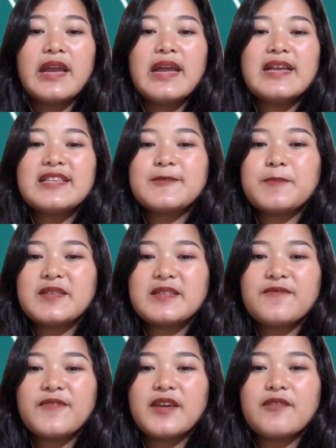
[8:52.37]

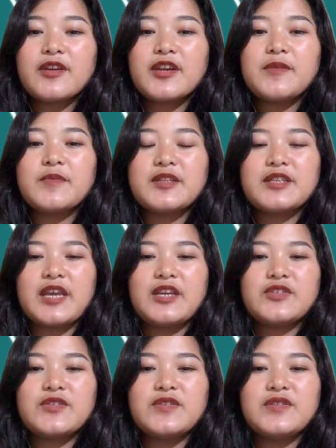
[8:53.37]
Specific
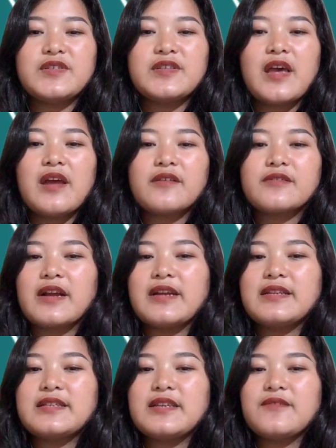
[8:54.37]
recommendations
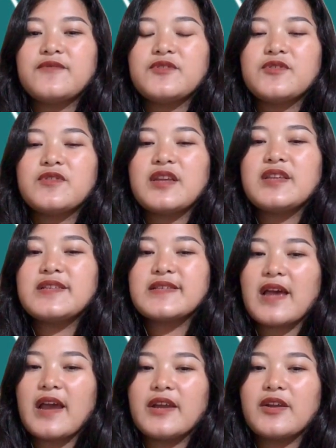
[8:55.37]
relative to the
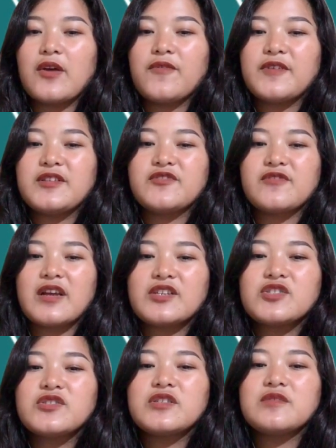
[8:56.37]
design of
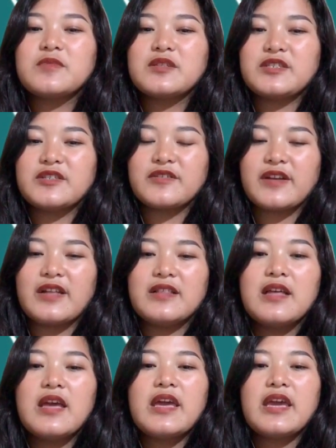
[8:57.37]
instructional material
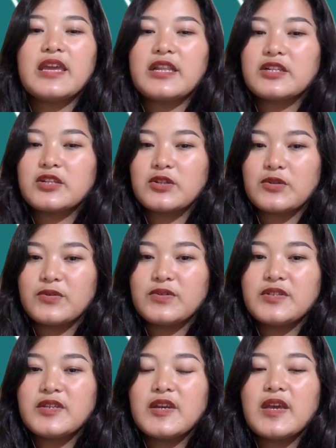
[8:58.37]

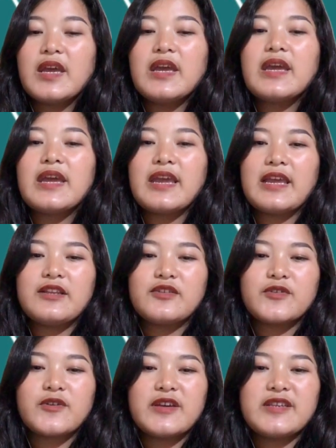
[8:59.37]
include
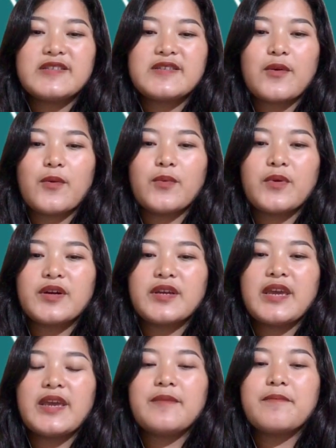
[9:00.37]
increase
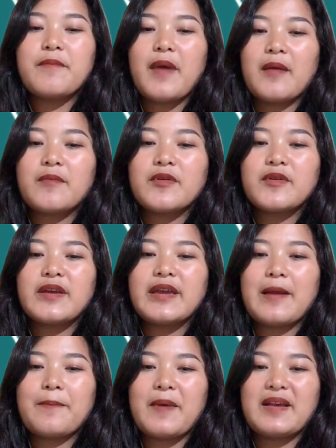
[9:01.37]
working memory
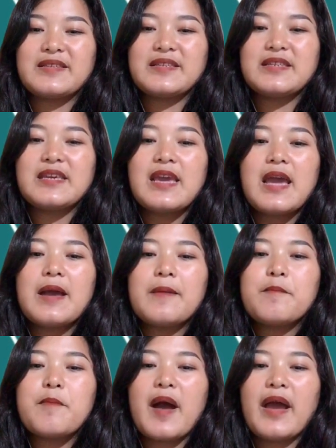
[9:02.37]
capacity by